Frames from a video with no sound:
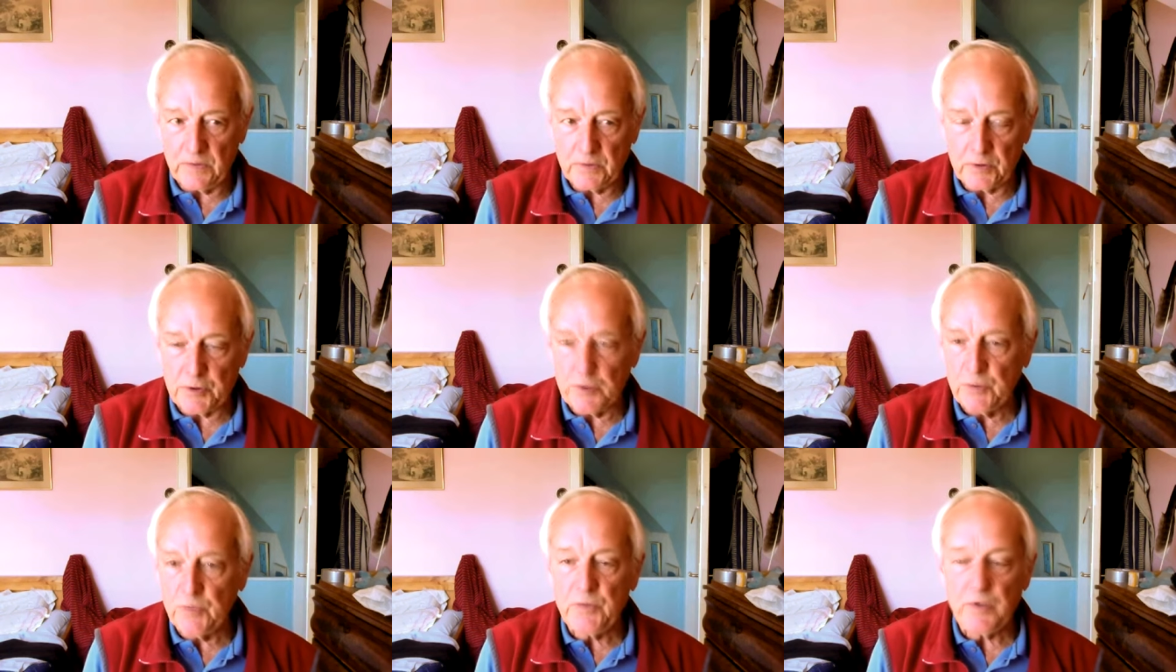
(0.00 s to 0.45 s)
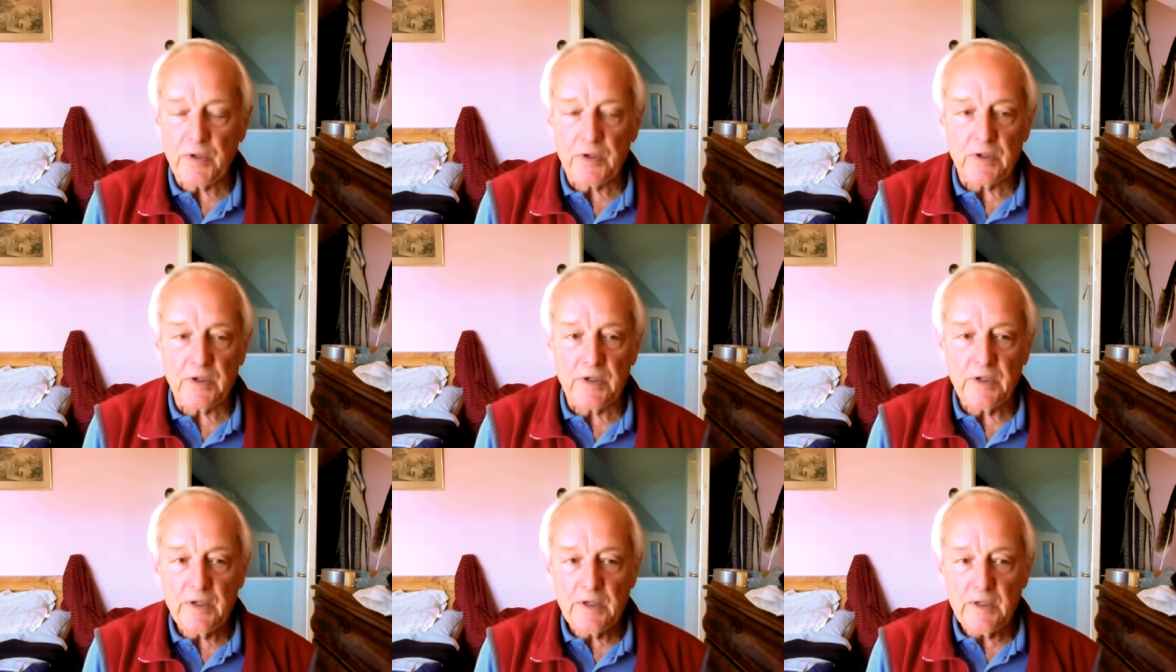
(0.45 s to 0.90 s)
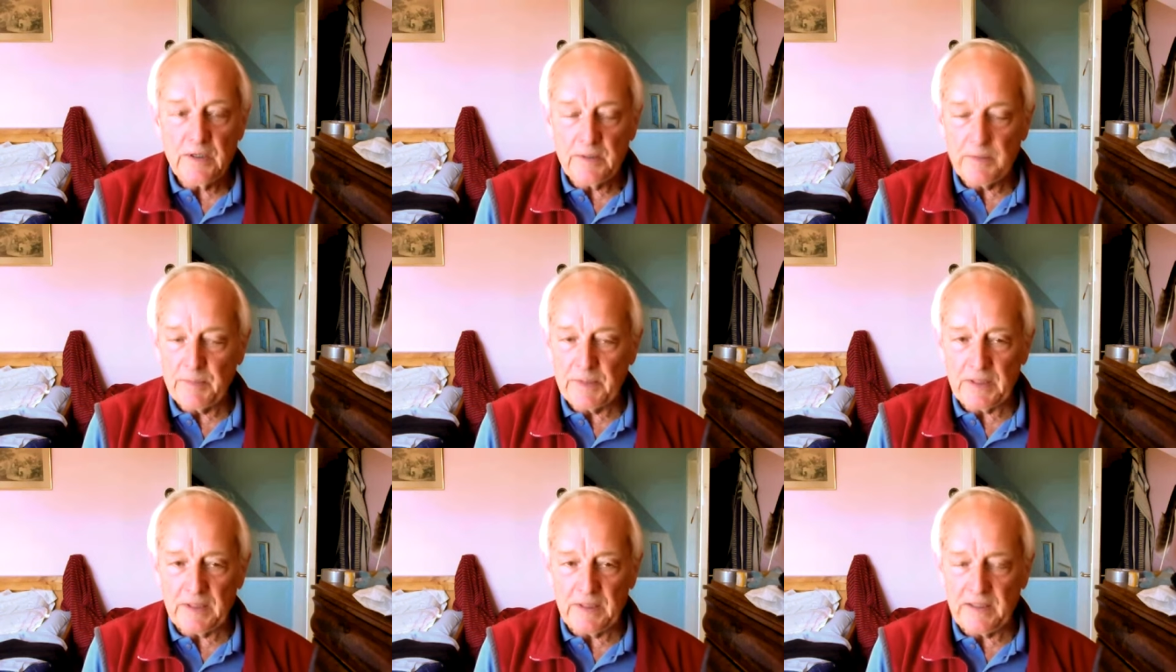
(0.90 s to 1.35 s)
through the, I
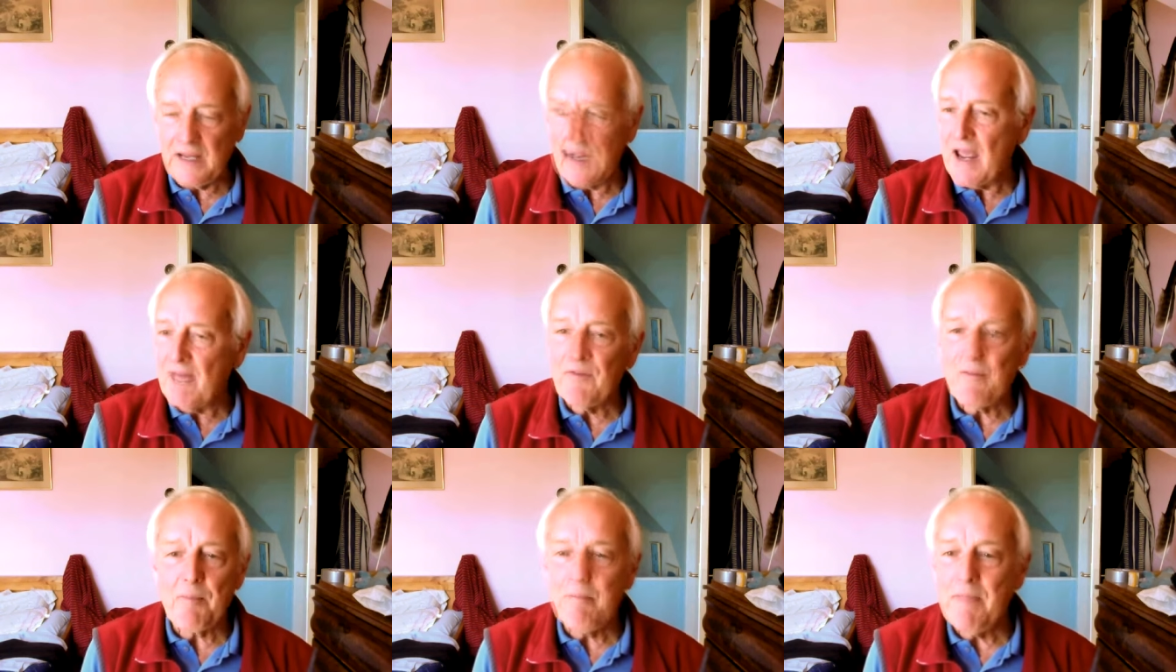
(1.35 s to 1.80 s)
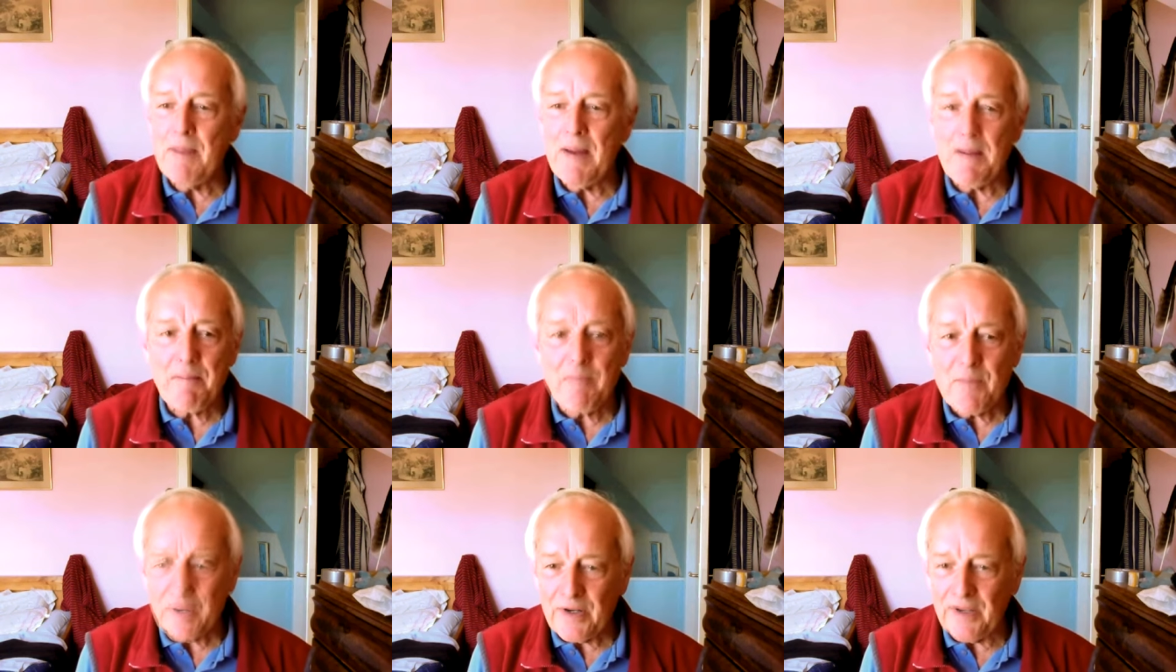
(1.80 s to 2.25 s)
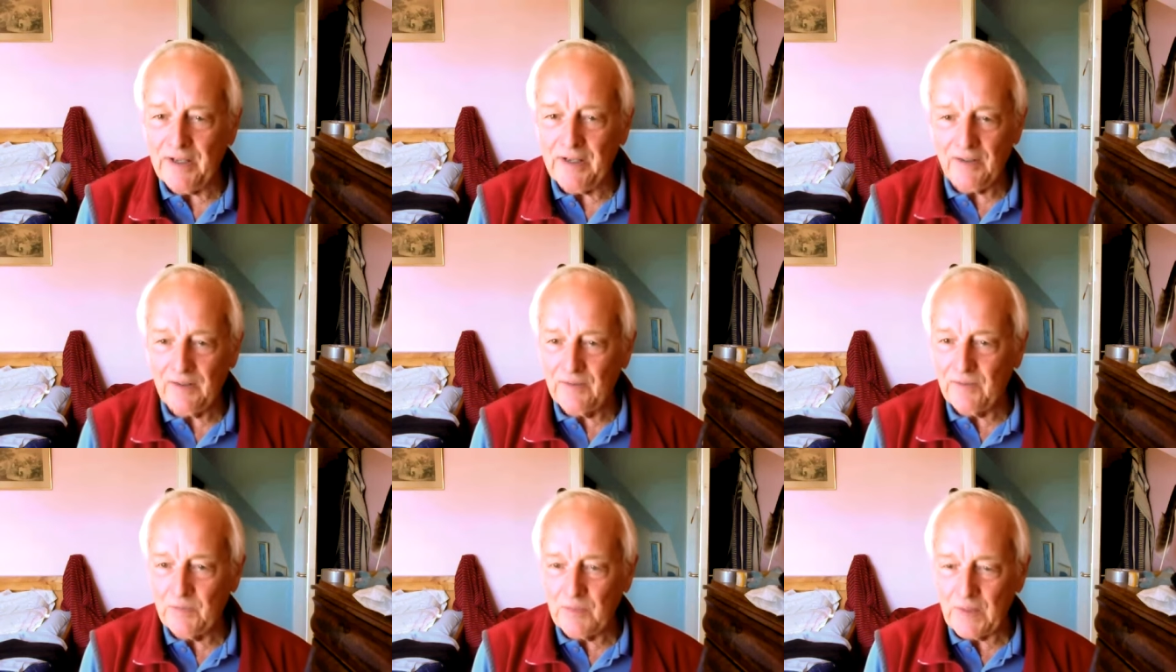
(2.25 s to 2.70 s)
mean, they have a
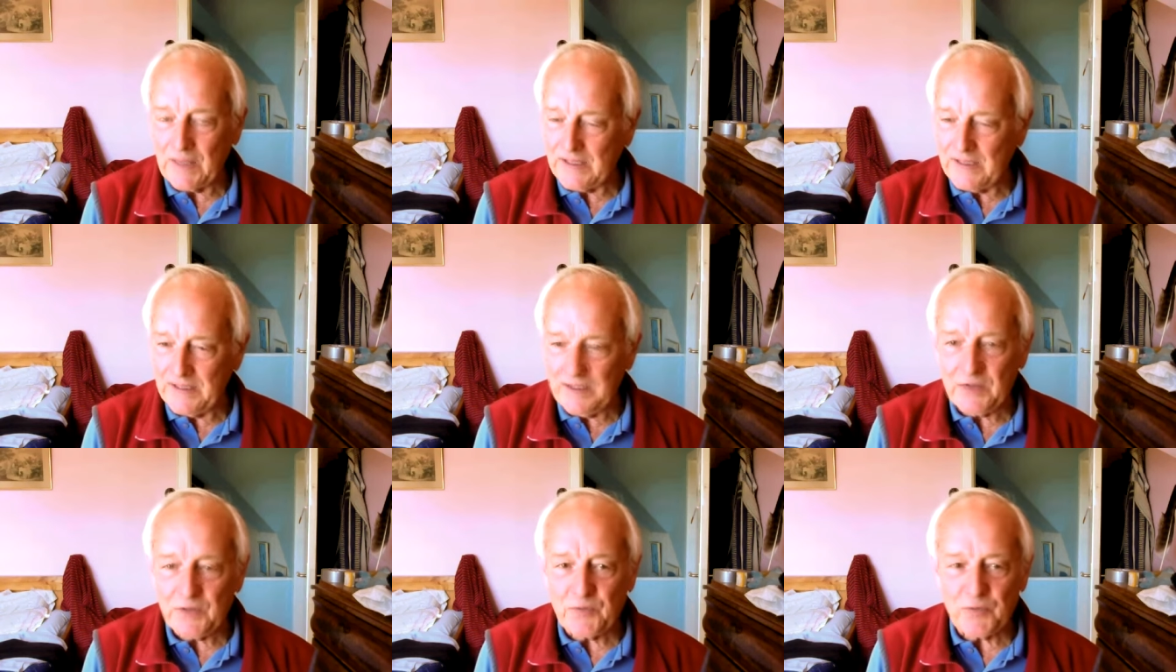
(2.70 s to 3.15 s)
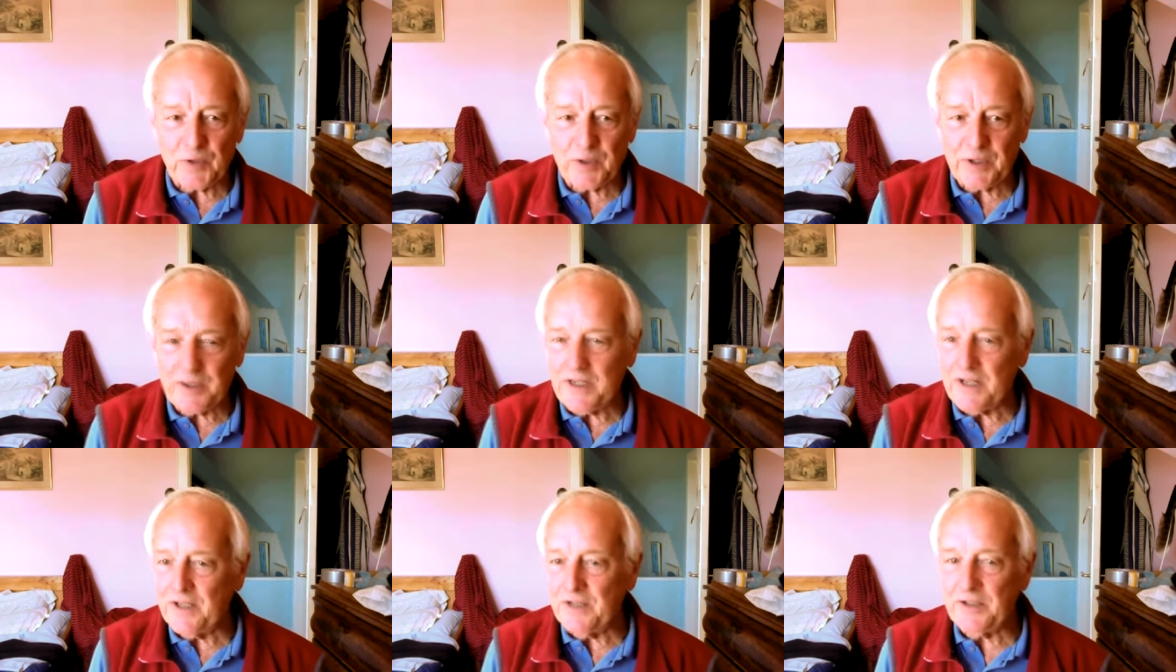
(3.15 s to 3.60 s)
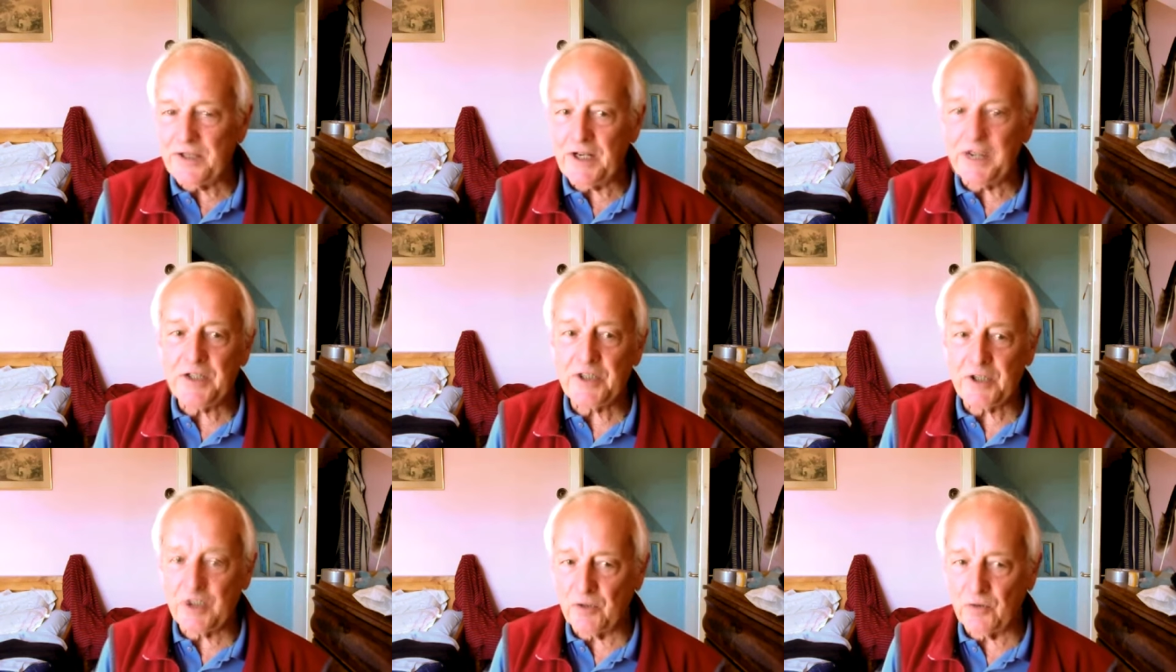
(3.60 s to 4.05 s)
memory, at least for a
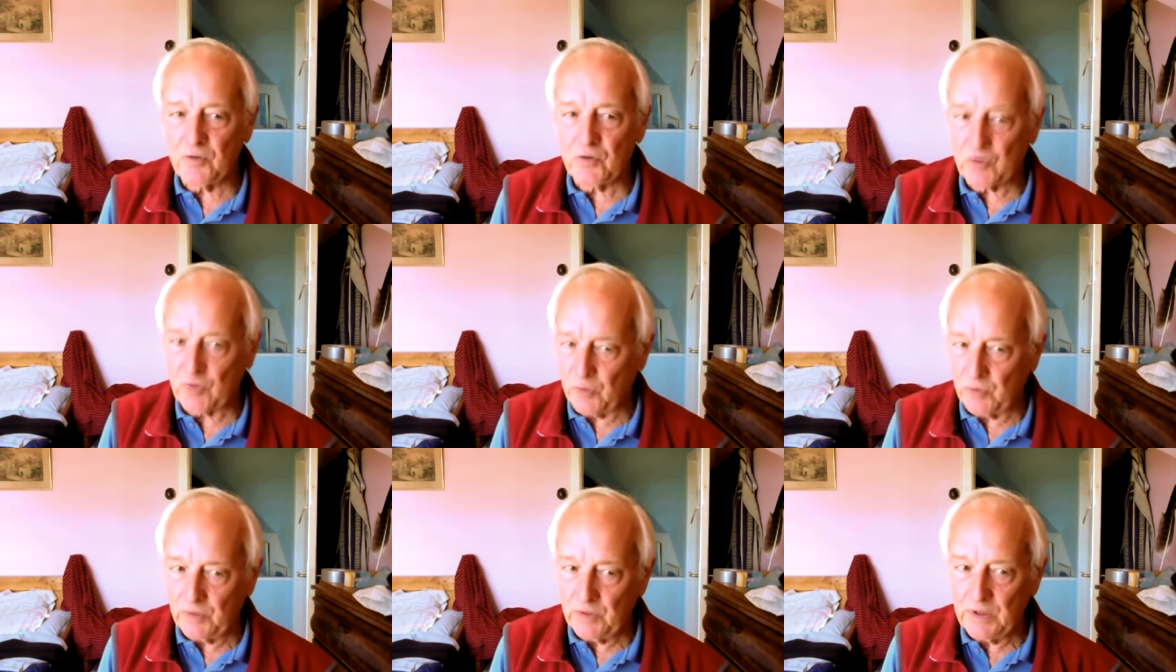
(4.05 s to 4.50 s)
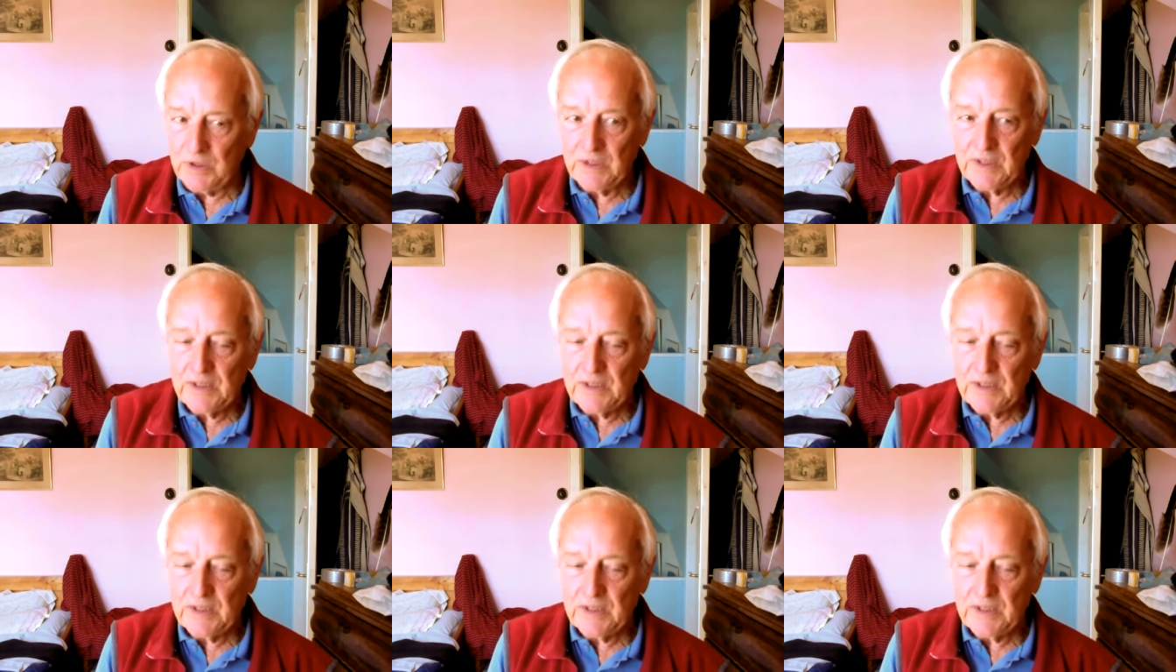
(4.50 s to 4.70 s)
generation or so,